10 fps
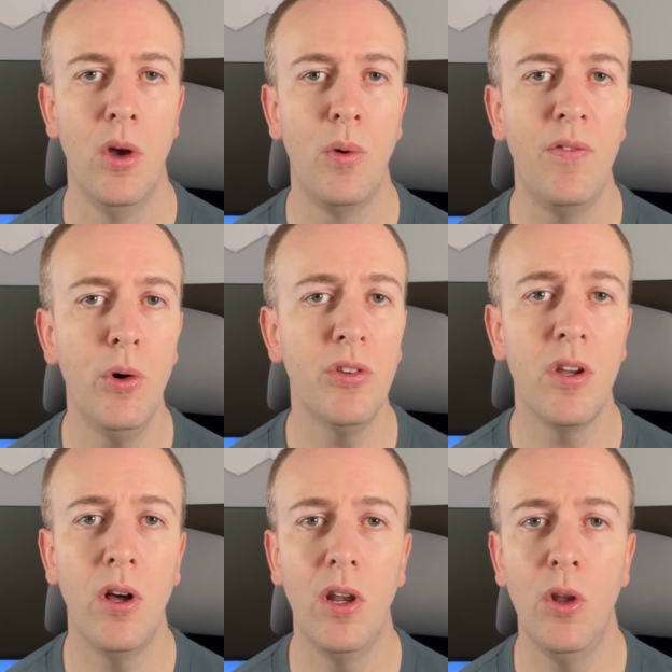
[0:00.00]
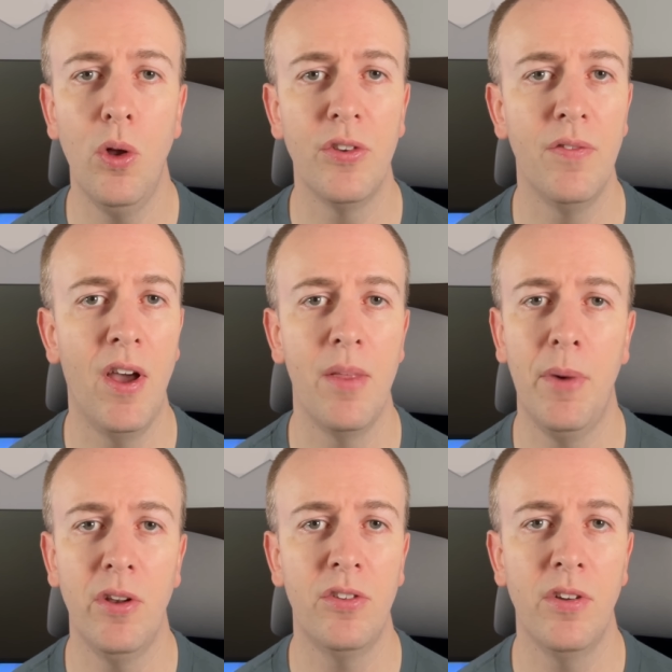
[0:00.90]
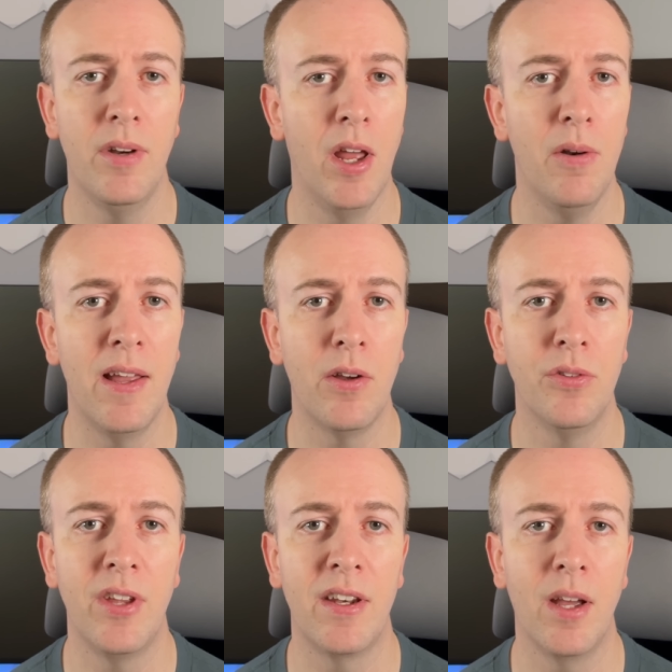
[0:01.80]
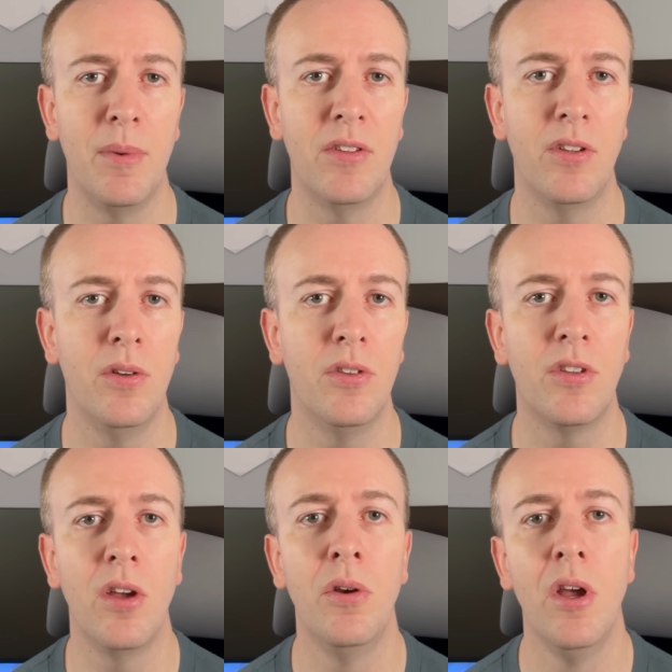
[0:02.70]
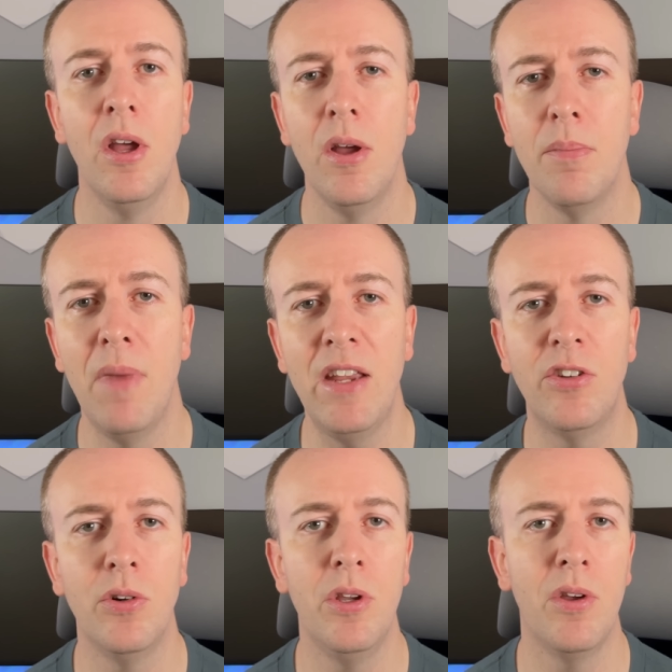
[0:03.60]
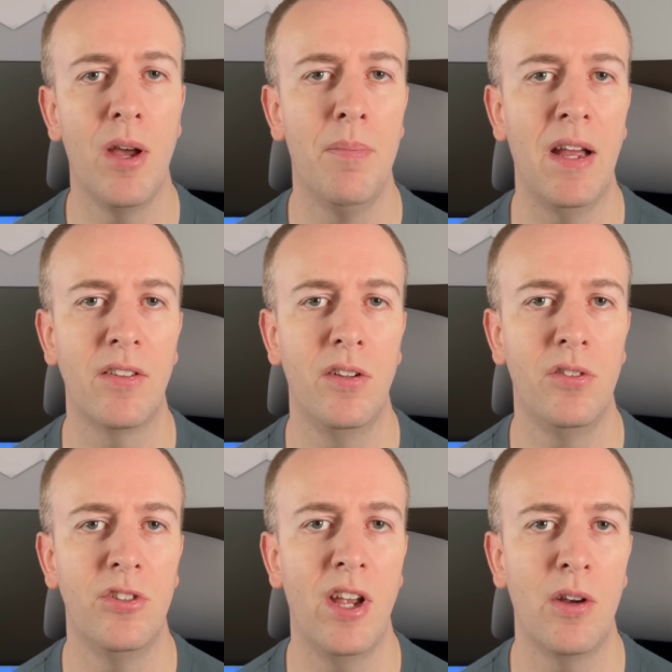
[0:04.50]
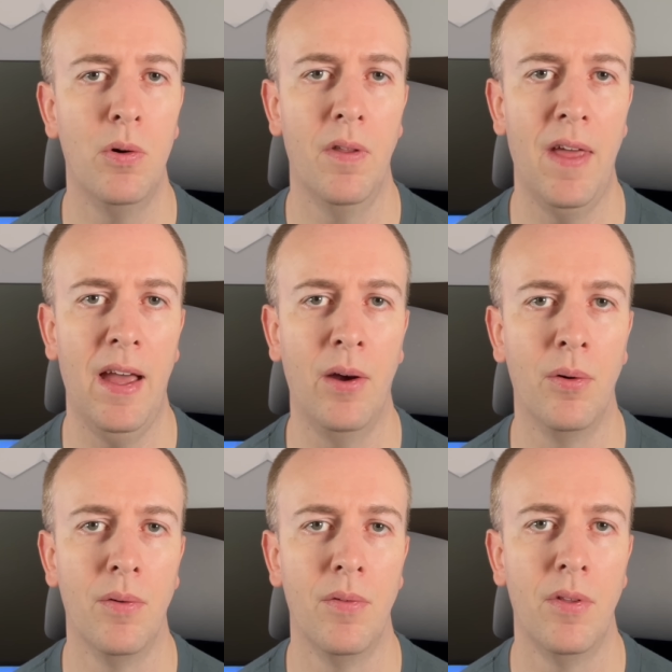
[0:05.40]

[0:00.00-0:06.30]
We've also got lots of other monitor and OLED content coming soon, so make sure you come back soon to check all of that out.